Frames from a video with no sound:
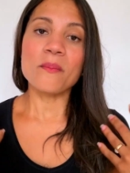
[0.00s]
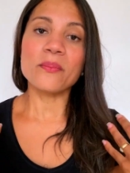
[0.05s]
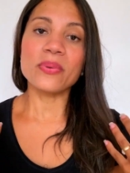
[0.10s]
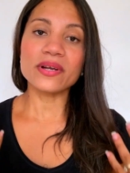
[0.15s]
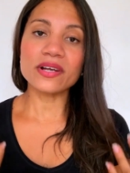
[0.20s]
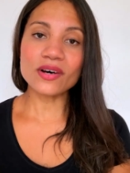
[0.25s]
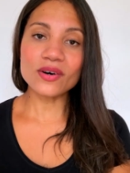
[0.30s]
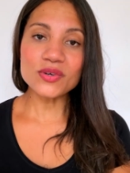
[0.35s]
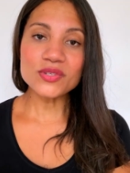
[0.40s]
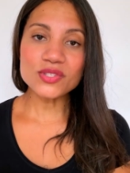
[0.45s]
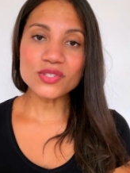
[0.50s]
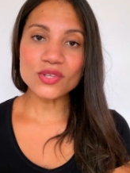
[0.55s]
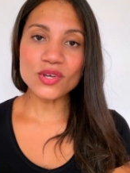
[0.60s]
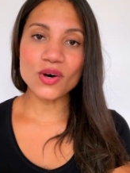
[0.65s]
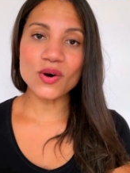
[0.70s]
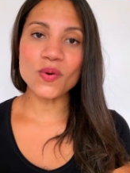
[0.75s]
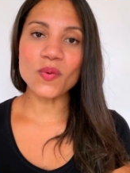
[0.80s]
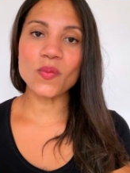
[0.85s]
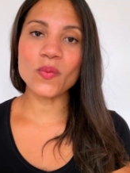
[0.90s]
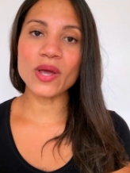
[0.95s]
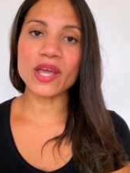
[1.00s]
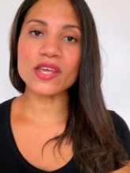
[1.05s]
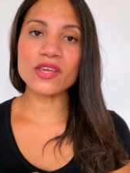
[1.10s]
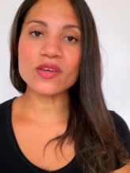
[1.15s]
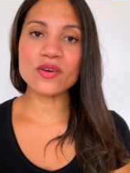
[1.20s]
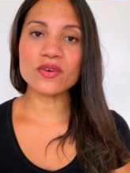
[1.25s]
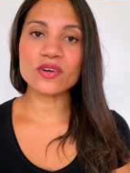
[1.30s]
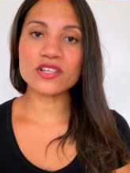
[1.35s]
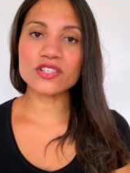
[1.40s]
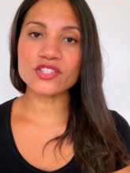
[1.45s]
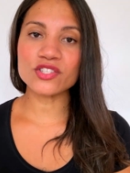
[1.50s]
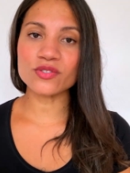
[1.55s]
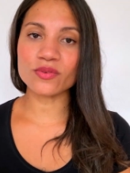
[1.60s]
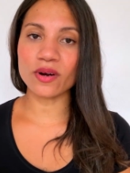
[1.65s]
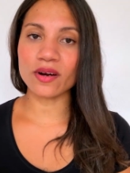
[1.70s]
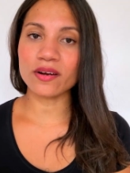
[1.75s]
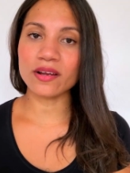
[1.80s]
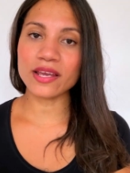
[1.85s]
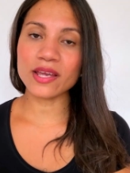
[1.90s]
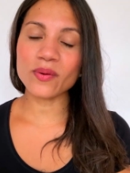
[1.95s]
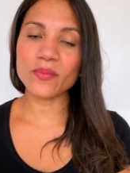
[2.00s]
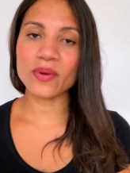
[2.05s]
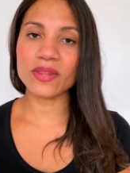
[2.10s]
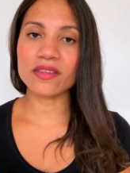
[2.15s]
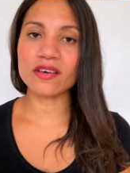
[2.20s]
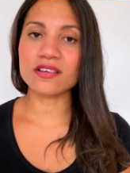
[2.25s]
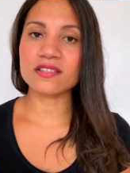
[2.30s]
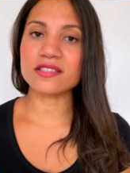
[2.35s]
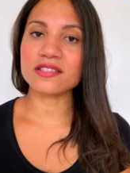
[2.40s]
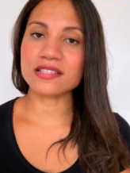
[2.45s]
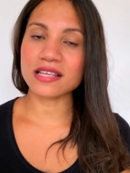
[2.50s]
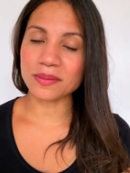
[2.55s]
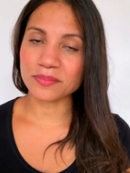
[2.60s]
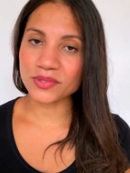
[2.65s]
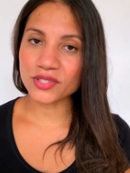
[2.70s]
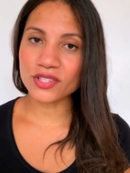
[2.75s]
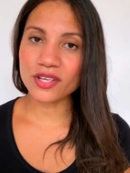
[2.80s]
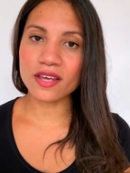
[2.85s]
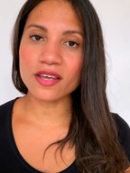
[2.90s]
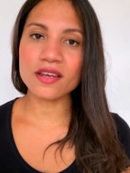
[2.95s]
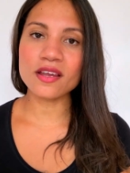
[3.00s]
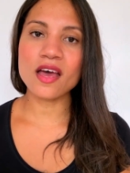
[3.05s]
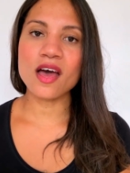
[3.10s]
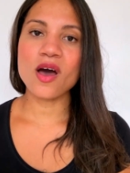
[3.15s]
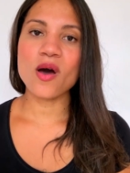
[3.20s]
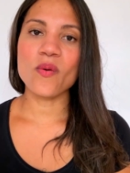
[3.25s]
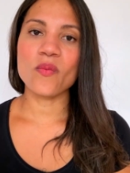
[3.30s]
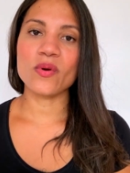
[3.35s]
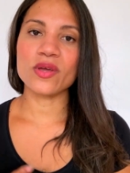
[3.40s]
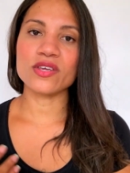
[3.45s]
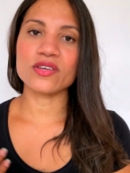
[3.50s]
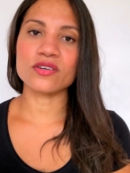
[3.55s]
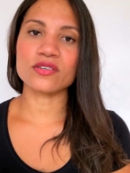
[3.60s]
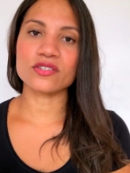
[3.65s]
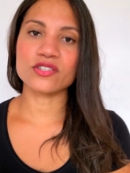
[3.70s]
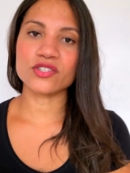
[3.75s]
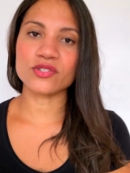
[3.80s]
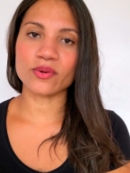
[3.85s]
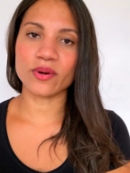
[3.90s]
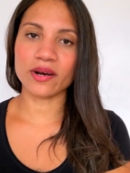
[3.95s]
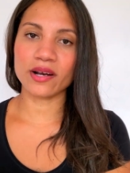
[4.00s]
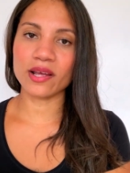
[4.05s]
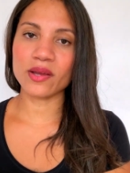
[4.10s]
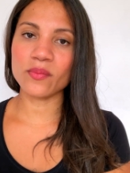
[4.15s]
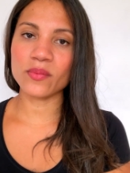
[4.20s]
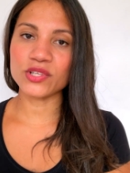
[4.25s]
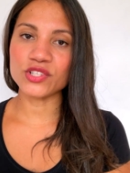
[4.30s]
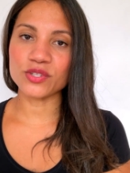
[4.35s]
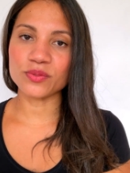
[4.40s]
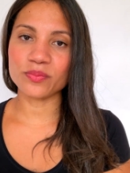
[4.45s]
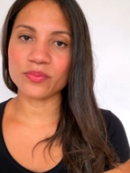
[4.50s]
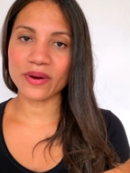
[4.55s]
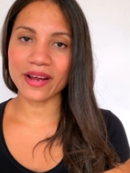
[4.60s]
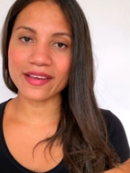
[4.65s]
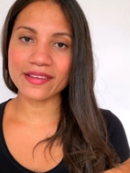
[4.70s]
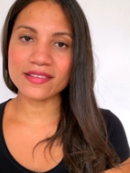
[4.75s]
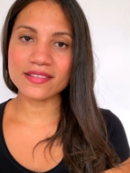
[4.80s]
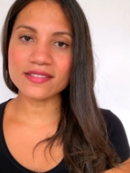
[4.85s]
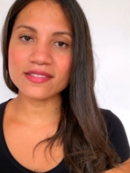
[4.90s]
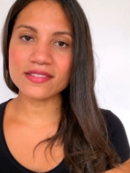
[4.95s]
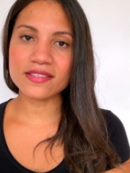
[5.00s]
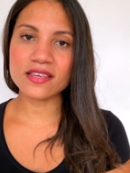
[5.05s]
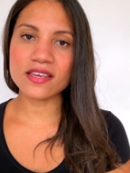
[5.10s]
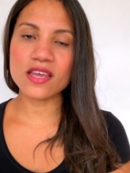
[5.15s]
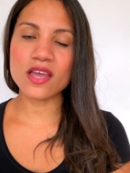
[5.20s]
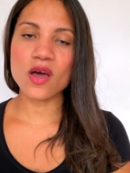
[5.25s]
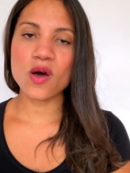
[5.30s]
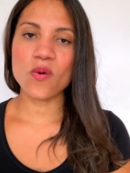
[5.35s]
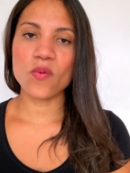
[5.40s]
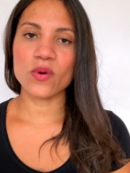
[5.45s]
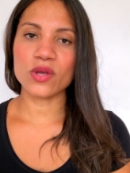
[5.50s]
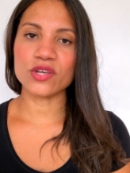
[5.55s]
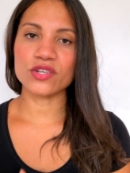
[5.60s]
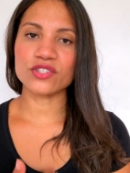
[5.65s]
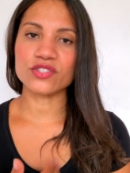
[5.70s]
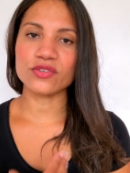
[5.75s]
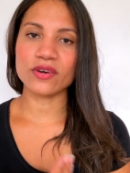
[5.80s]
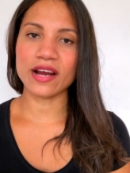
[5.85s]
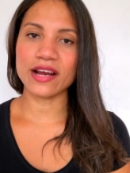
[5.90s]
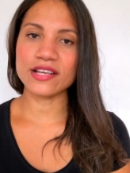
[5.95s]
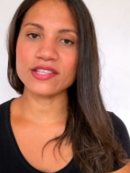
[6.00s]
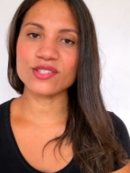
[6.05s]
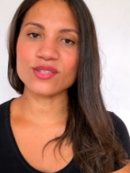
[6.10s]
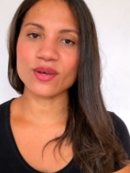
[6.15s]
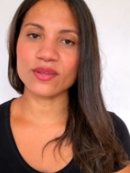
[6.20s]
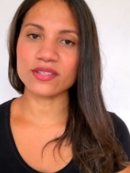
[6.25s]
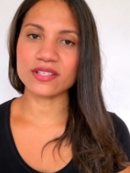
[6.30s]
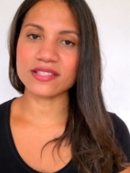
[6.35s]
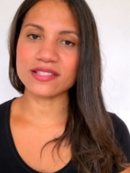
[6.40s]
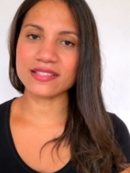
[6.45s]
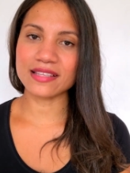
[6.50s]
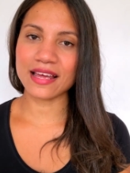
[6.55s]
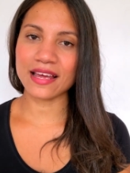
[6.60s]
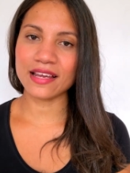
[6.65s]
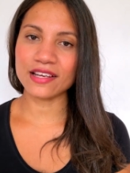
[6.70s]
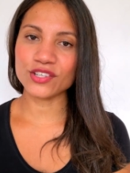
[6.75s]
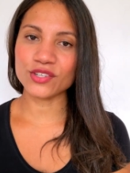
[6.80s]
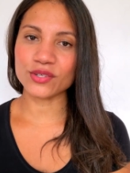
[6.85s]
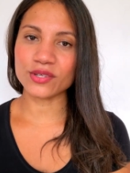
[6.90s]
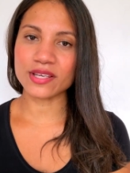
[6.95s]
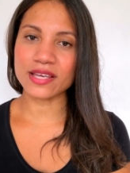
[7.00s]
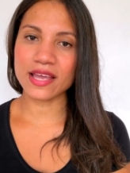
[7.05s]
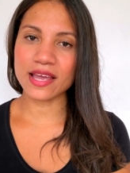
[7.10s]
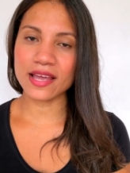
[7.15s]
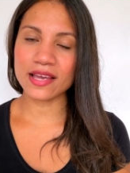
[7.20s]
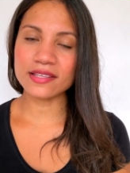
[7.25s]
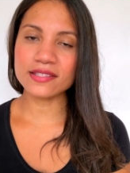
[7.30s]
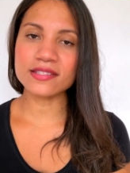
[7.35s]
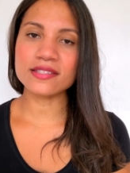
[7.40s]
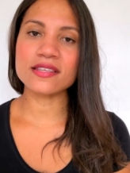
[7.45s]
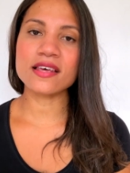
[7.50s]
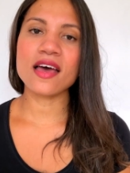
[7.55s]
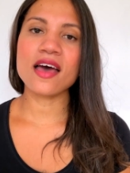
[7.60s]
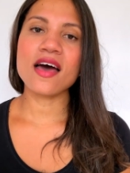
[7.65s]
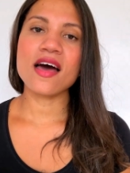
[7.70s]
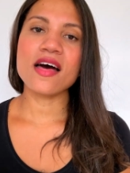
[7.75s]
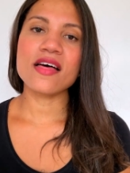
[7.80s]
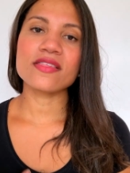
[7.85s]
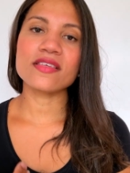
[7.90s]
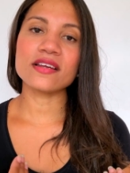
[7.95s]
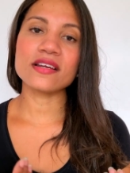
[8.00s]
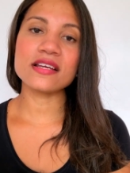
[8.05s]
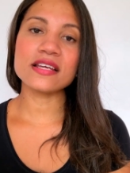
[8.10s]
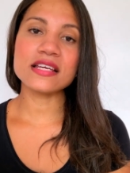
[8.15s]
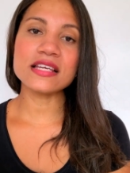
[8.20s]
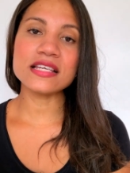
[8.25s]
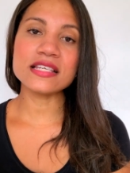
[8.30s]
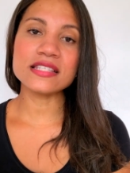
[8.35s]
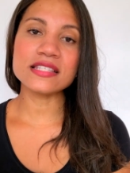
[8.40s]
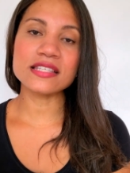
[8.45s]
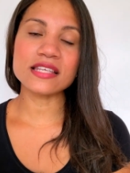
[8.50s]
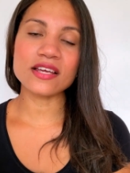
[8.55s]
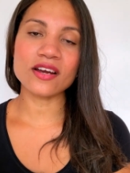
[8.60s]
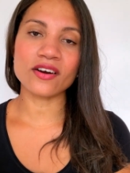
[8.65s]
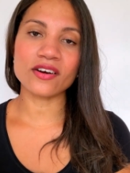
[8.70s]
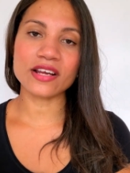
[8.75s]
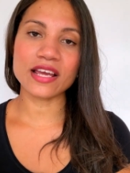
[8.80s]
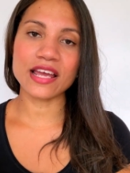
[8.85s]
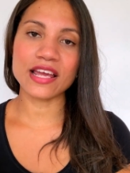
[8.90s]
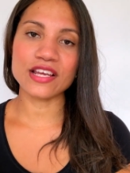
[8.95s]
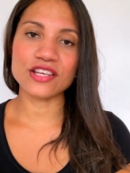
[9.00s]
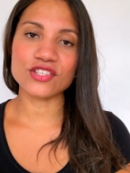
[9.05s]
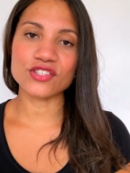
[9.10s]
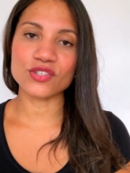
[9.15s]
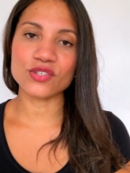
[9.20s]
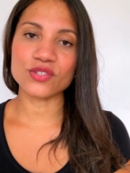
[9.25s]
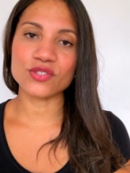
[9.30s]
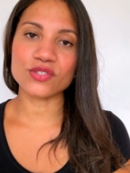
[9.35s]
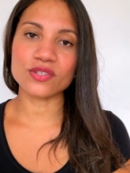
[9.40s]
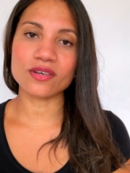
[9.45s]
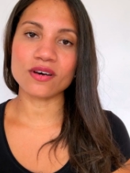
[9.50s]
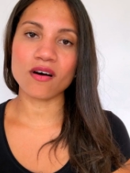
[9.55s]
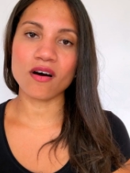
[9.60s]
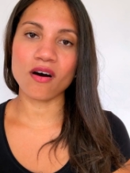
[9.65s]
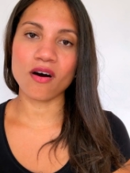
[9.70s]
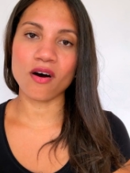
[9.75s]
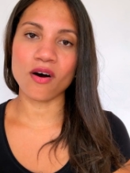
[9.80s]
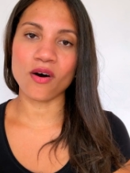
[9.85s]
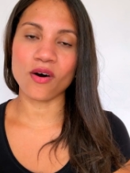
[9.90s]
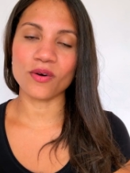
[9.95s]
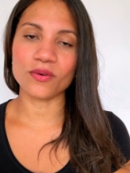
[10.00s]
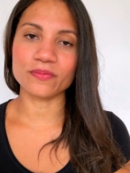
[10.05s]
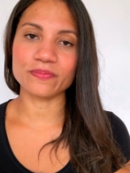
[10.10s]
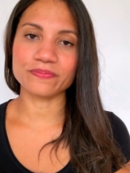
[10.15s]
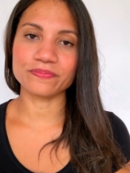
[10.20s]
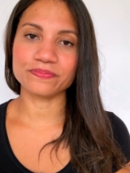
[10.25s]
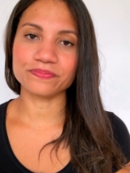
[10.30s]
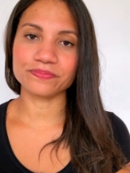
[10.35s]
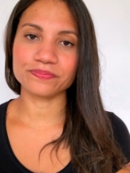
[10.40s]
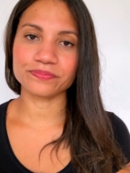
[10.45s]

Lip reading: But also, when you're struggling with conception, when you're struggling with your pregnancy, when you're trying to understand your kids, then he's the archangel to call.